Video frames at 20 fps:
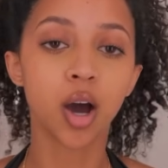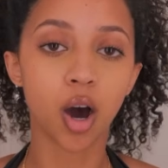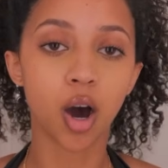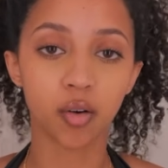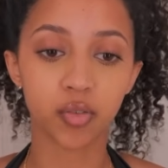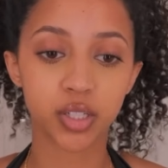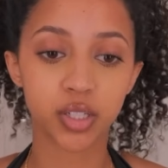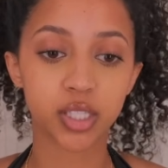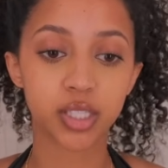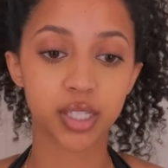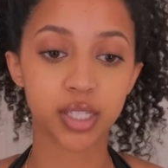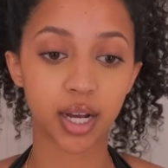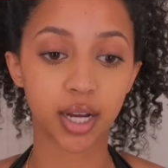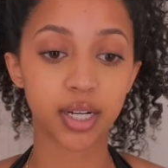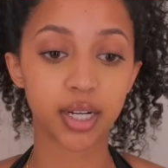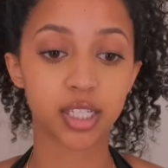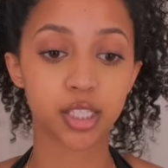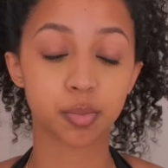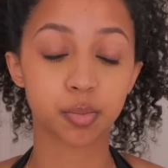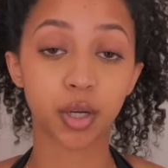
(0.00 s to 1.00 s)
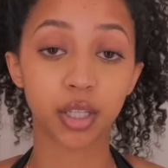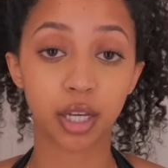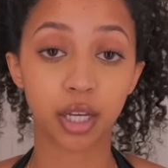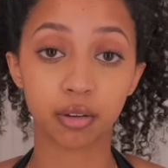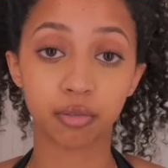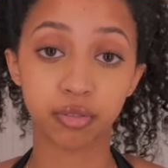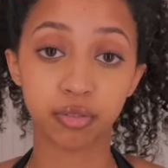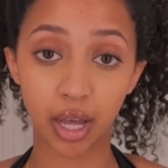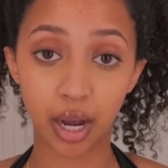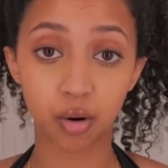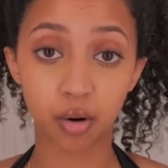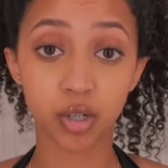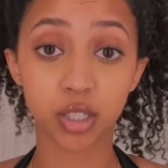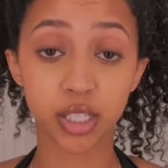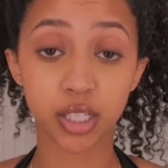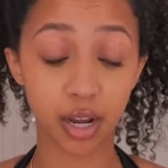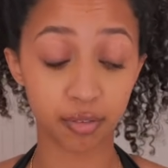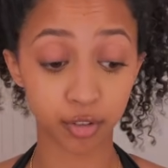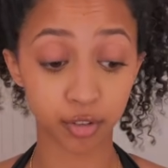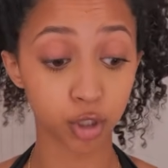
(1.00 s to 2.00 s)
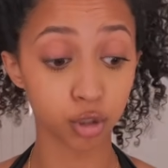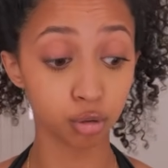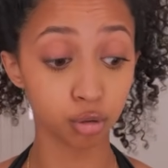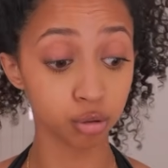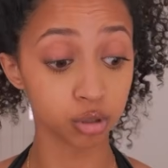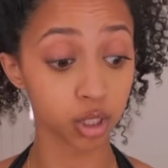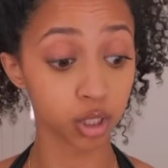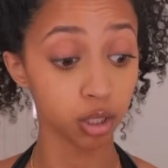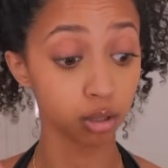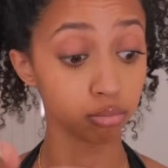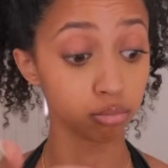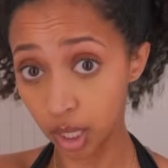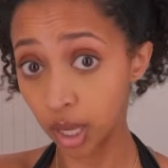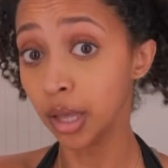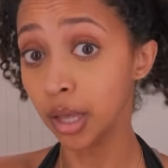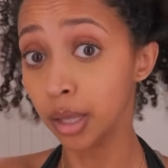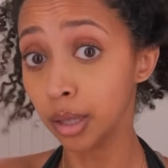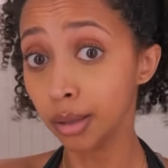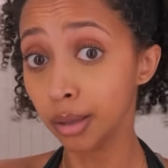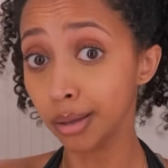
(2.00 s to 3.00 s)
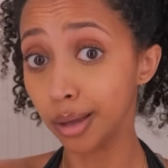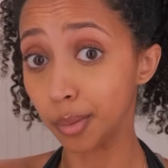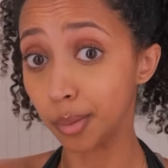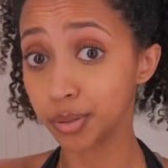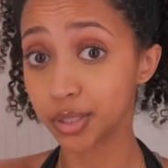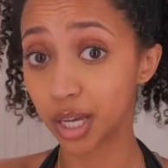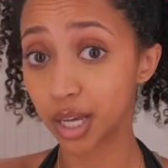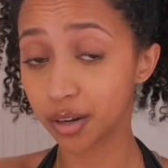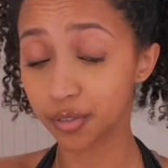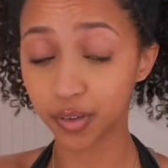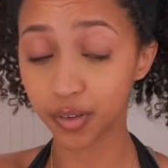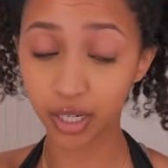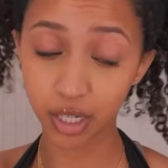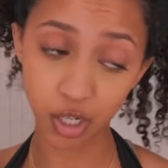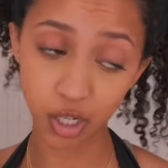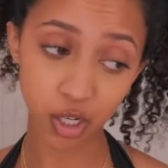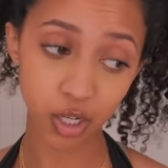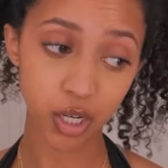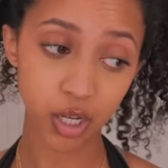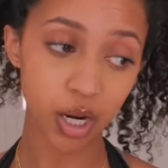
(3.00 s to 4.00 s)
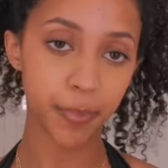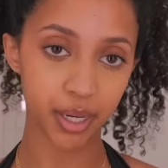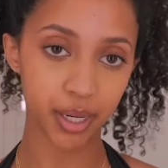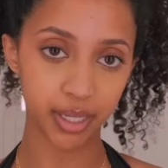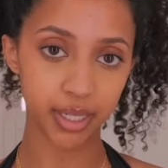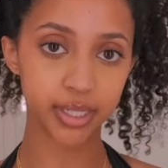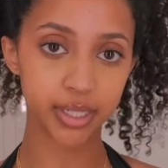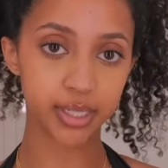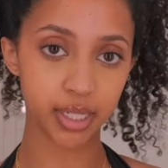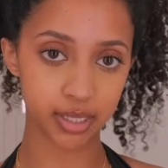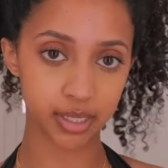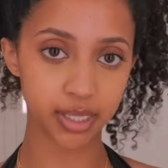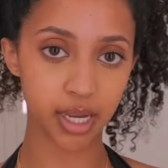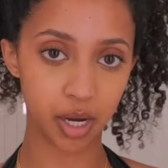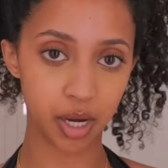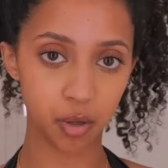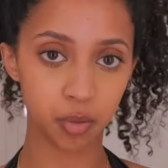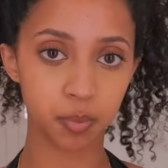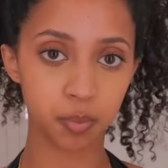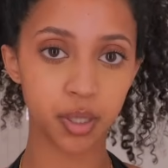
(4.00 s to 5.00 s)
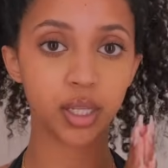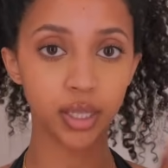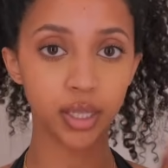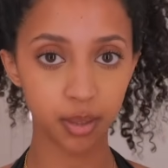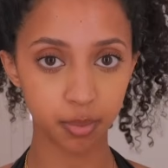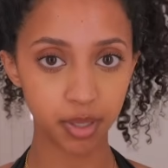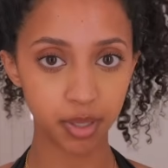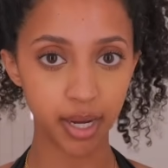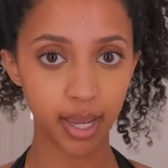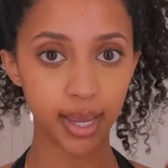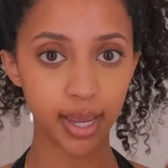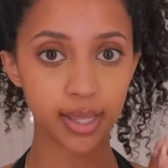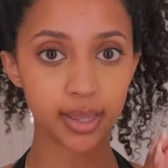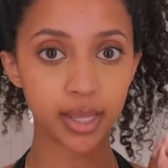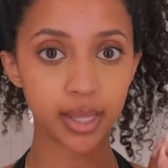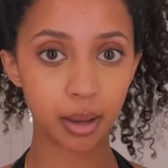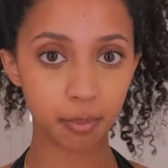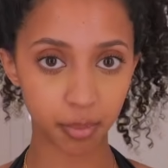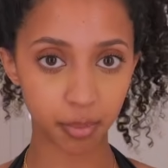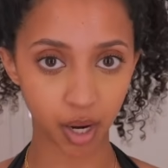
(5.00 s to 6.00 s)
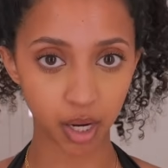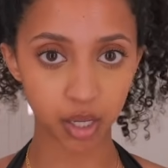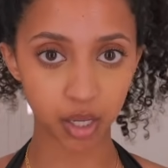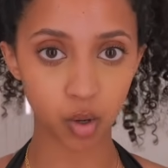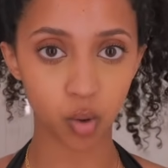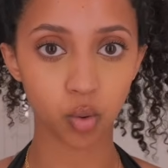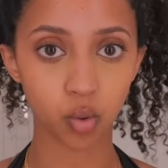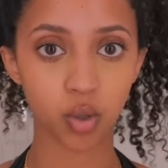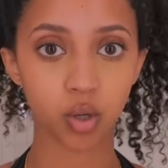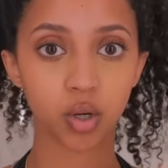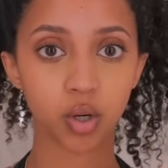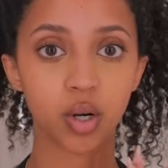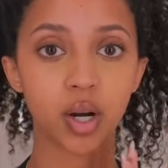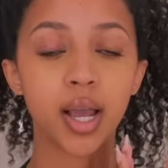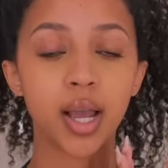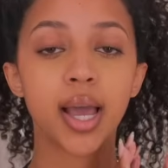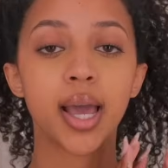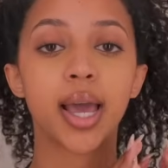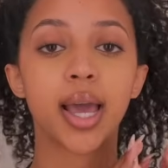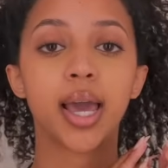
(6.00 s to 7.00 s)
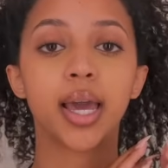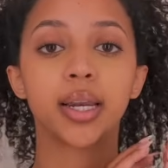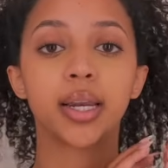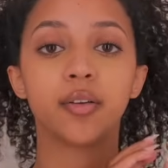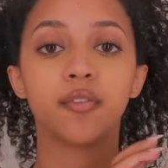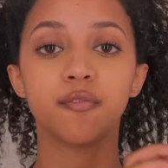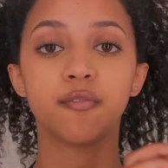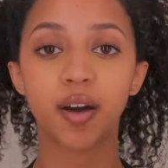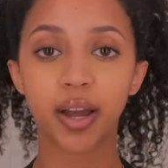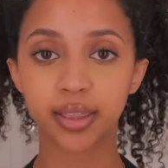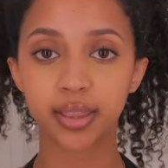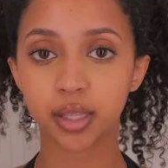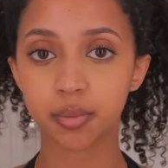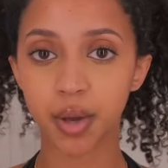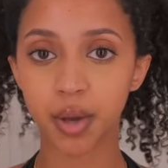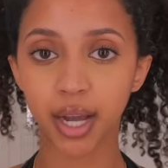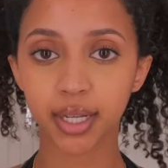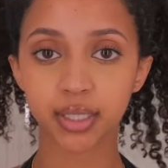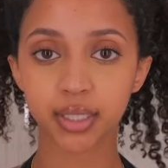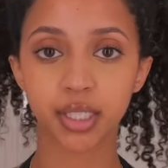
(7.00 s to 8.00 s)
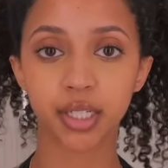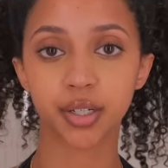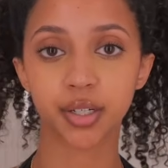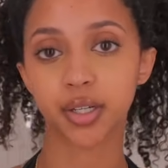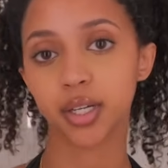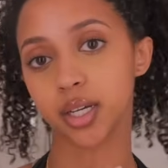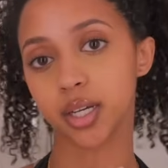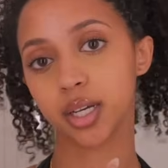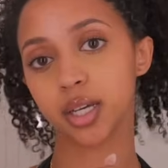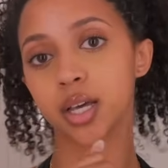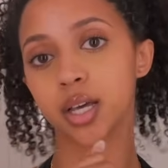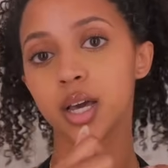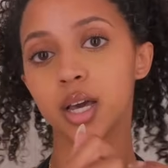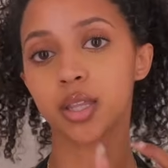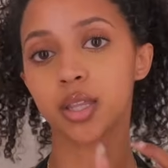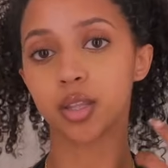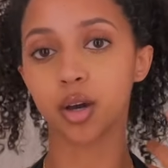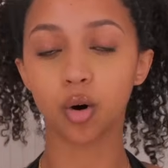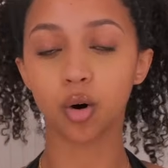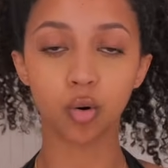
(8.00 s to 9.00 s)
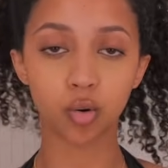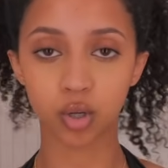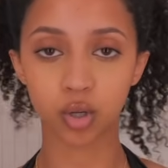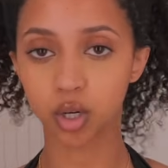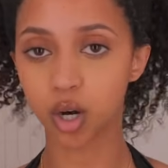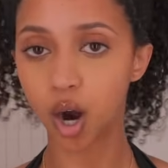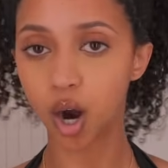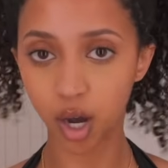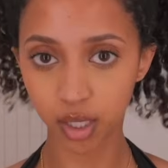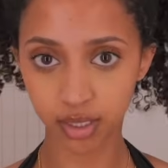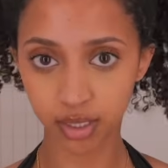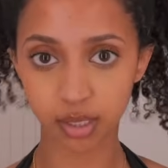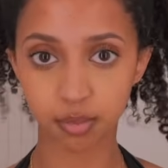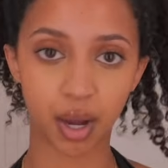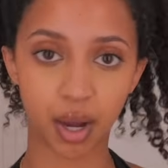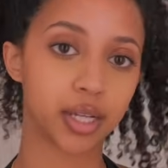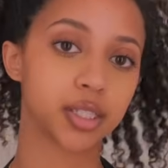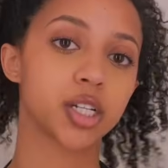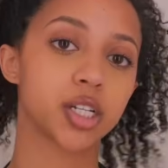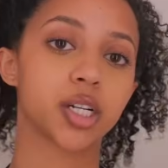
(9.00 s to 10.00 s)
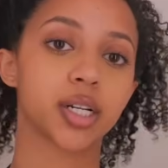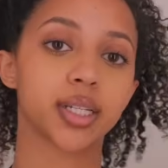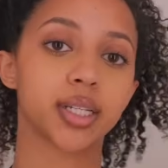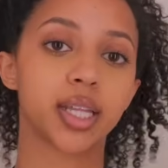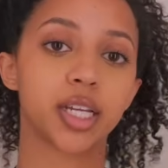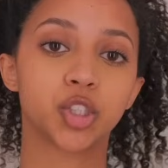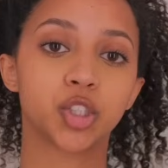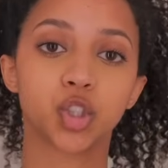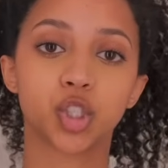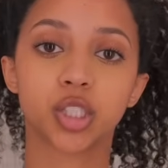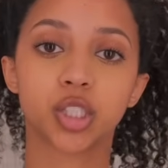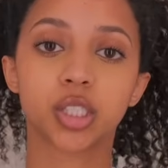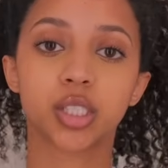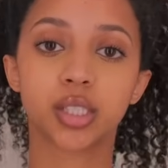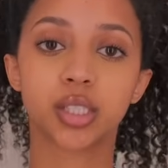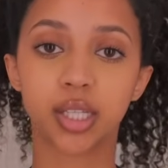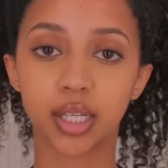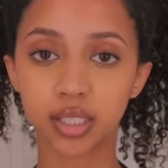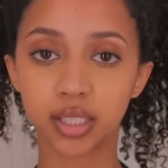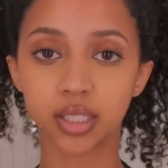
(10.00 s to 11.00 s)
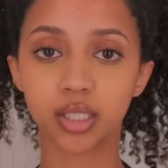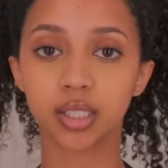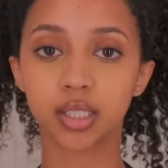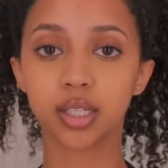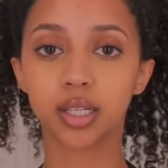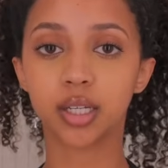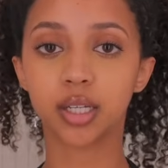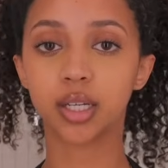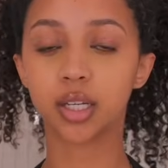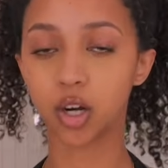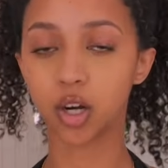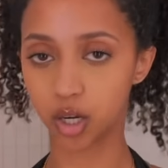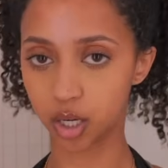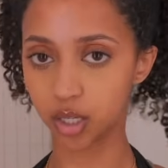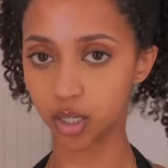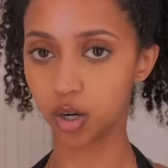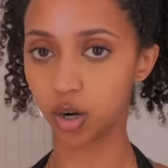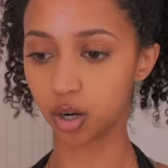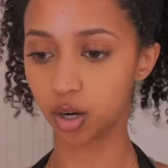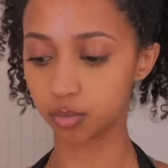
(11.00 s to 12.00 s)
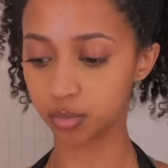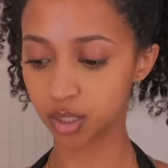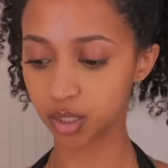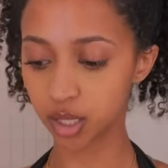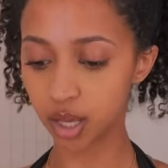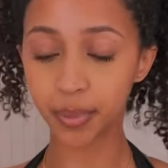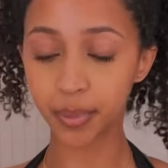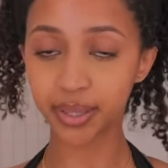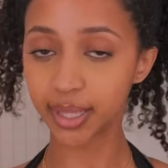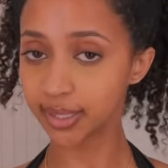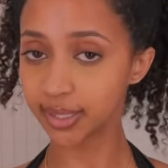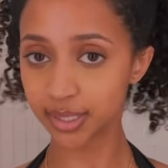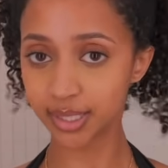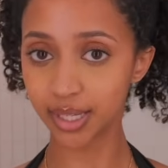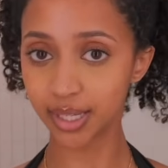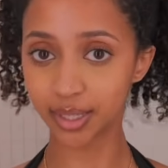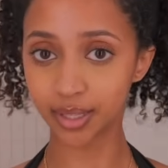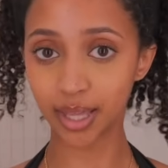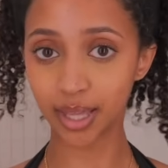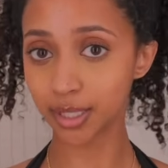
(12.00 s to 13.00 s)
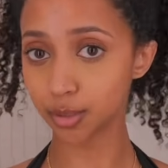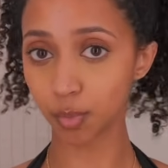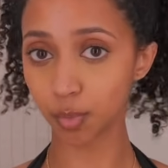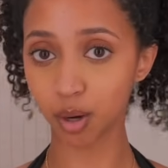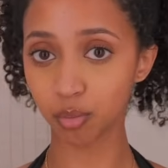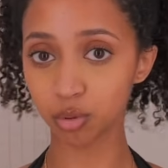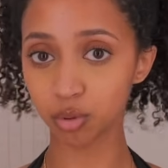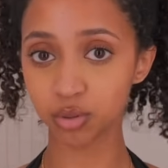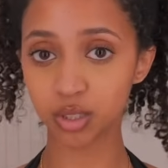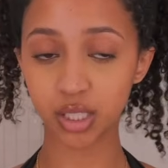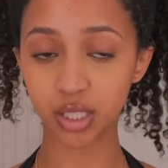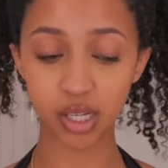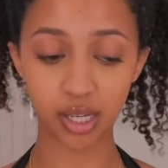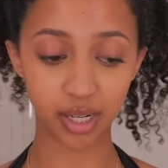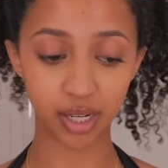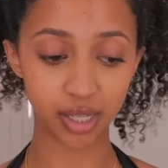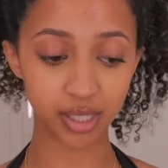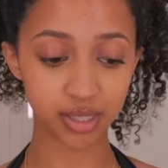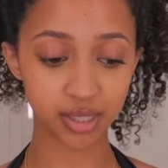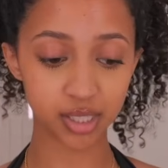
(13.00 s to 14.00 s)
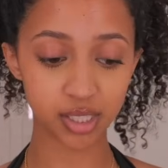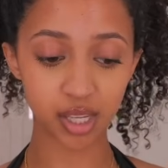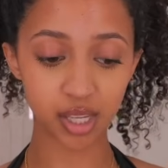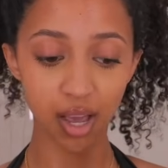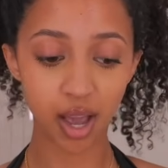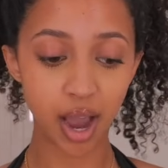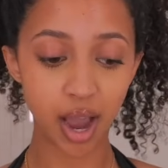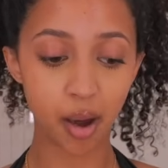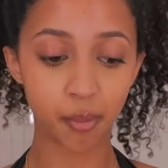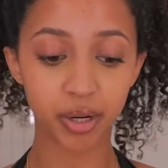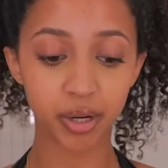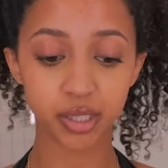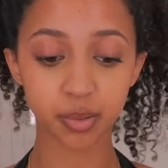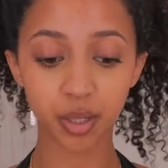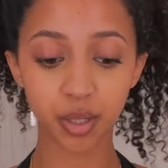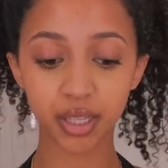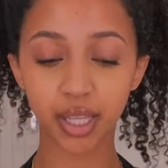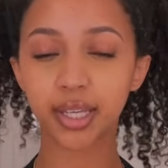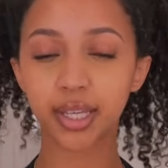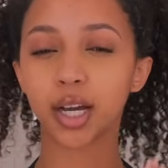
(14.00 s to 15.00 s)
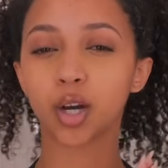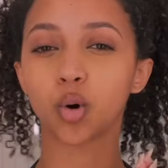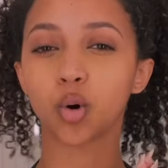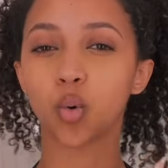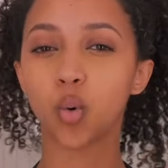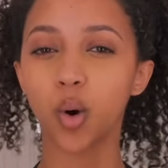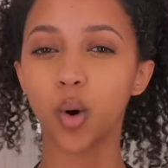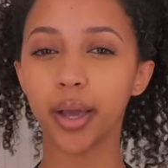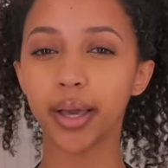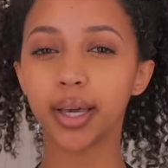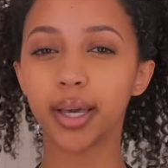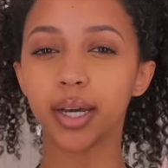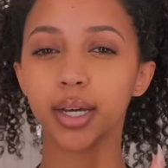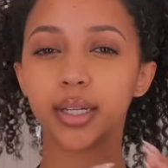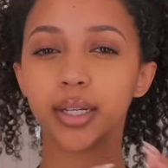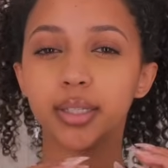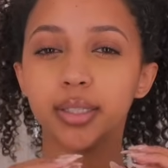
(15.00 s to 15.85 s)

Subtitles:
Obviously, it's not gonna smell like flowers after using apple cider vinegar, but it does help eliminate that body odor and fight the bacteria, the odor causing bacteria that just sticks in our underarms. But that's it. That's my routine. I wanted to make like a quick